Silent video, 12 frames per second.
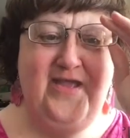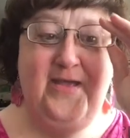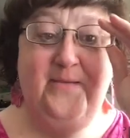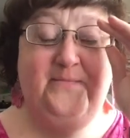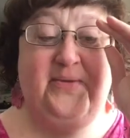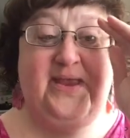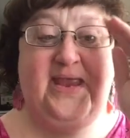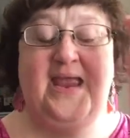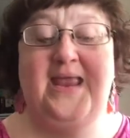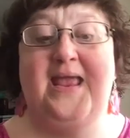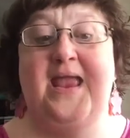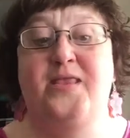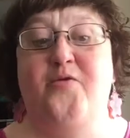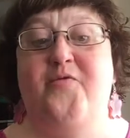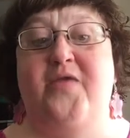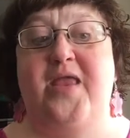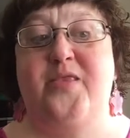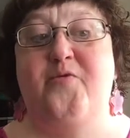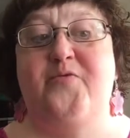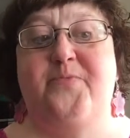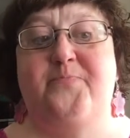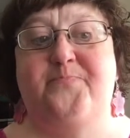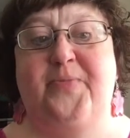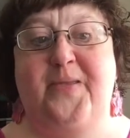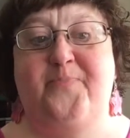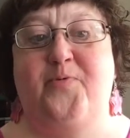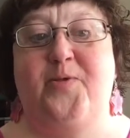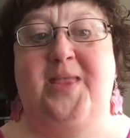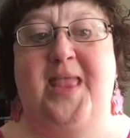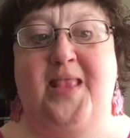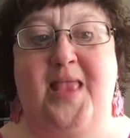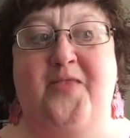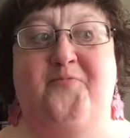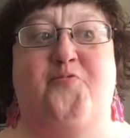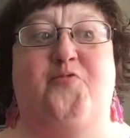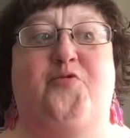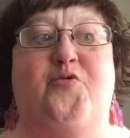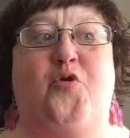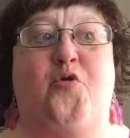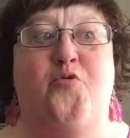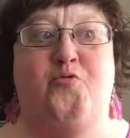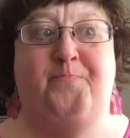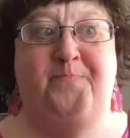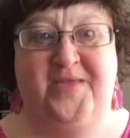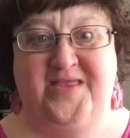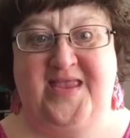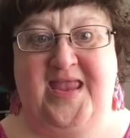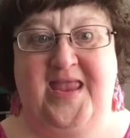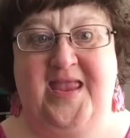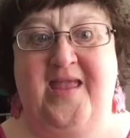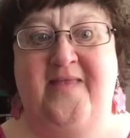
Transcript: But again, I know that people in that line of work are busy,